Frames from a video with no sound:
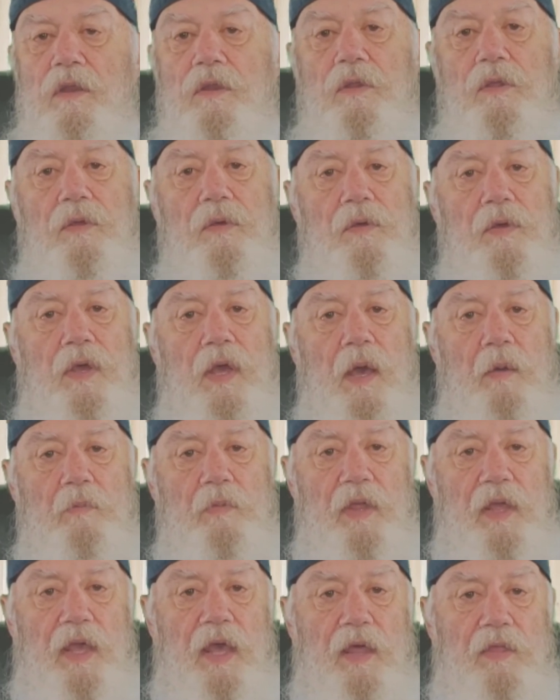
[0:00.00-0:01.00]
to come
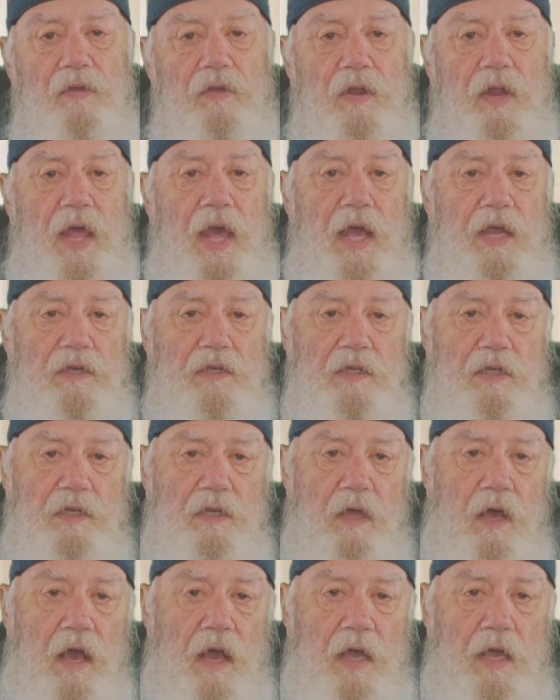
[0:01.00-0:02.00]
together and actually
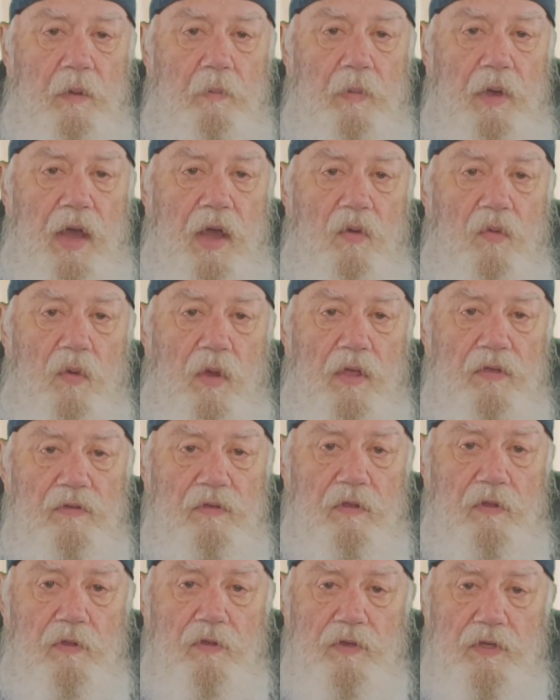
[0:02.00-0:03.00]
talk about
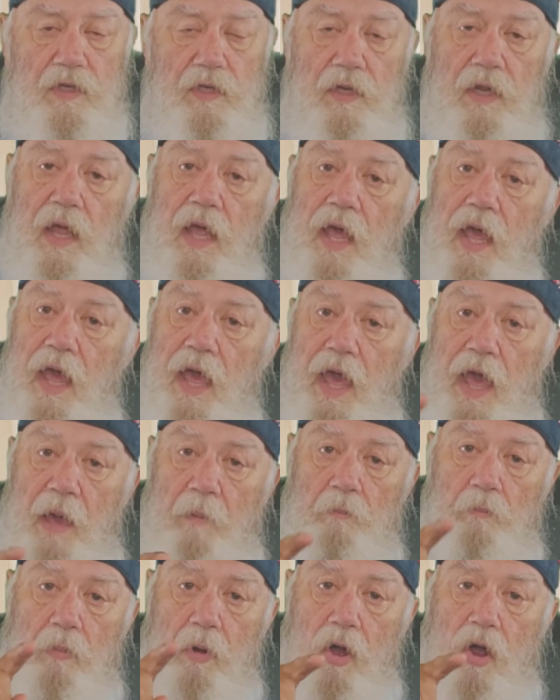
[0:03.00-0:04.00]
resolution.
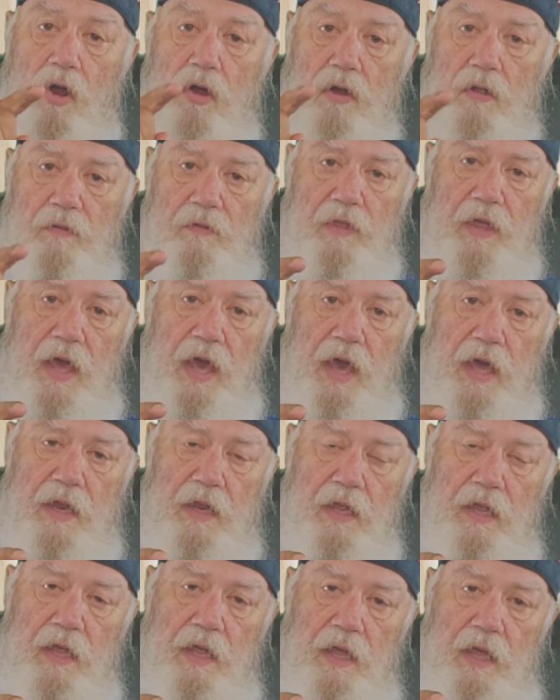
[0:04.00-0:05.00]
And part of that
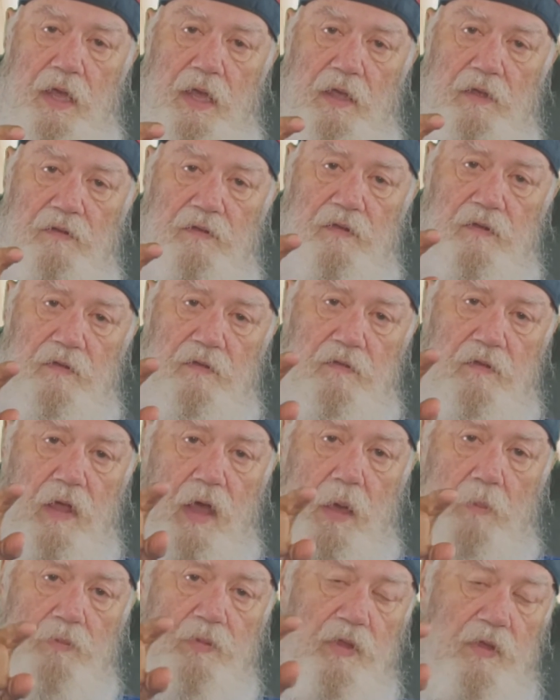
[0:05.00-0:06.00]
is to
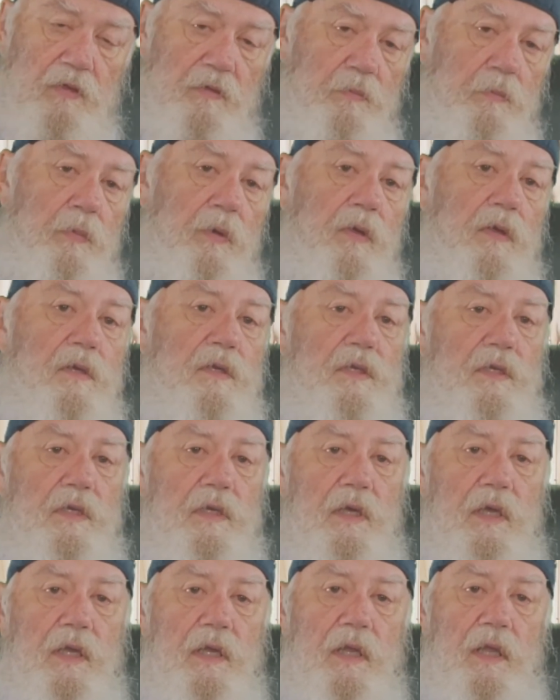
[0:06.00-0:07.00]
stop this
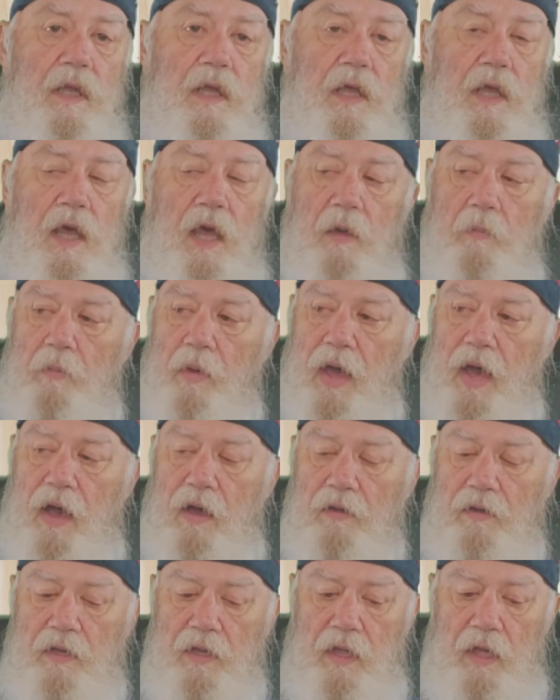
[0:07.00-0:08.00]
bullshit
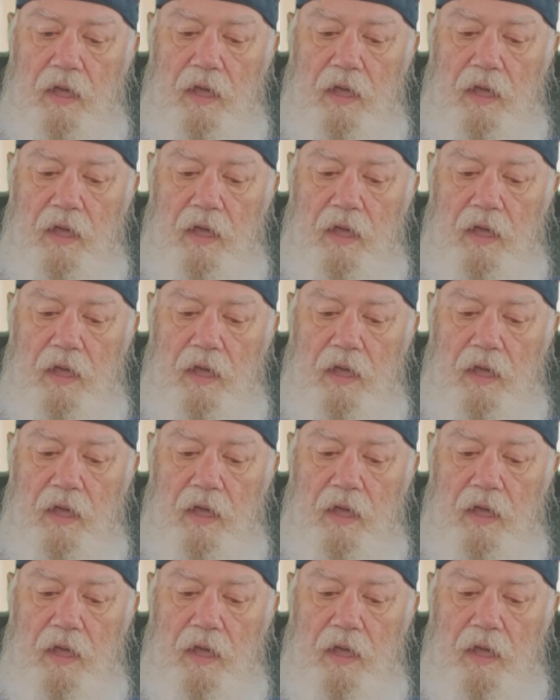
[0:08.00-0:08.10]
about